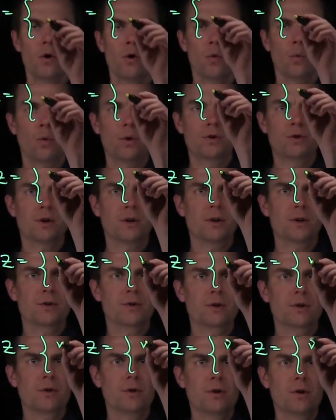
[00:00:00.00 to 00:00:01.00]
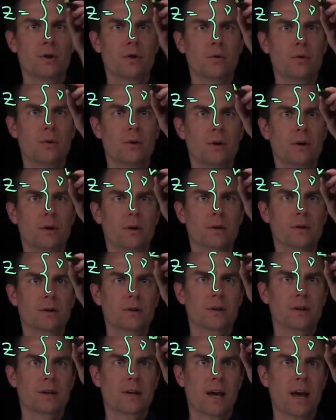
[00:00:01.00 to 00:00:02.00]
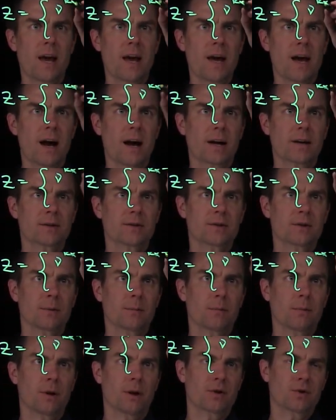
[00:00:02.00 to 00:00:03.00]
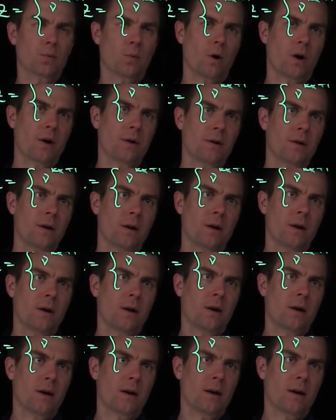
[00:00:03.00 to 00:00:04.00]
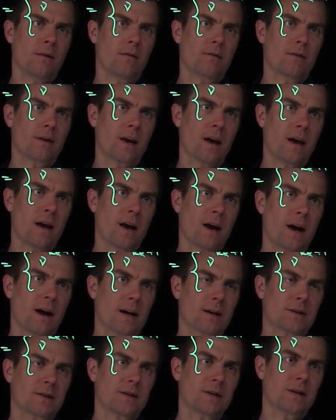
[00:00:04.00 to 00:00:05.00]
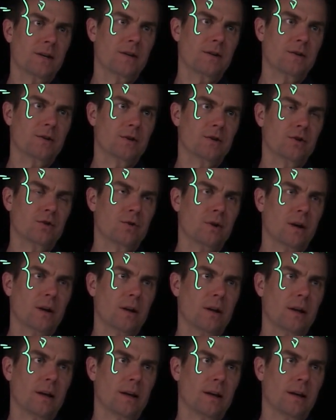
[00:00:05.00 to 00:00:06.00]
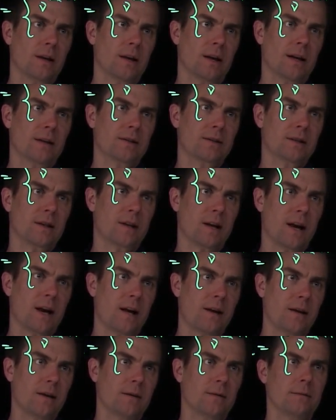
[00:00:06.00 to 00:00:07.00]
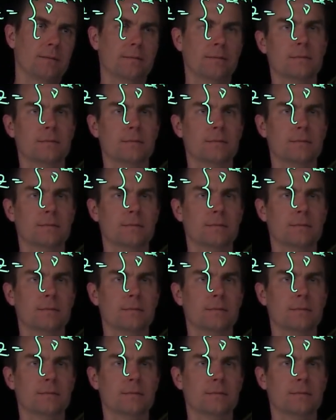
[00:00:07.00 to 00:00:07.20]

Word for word: which is nu to the kx plus 1 if kx is strictly less than n,